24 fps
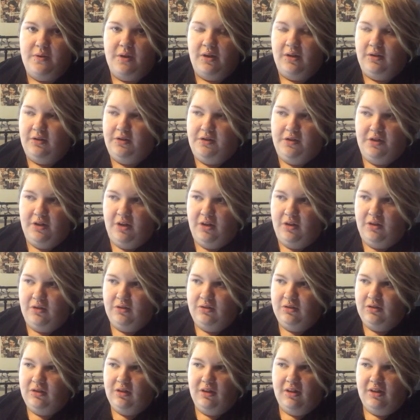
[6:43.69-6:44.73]
I
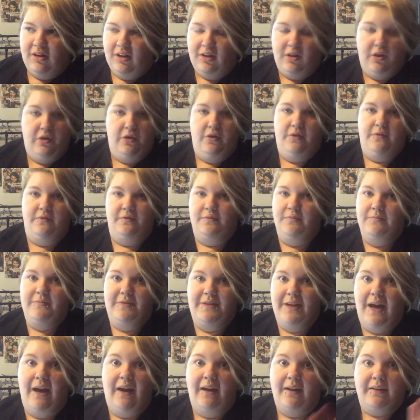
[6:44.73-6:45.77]
could have
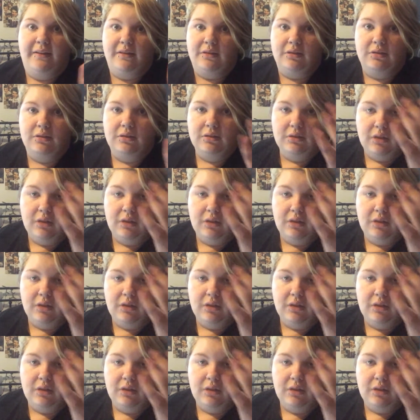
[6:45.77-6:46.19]
died.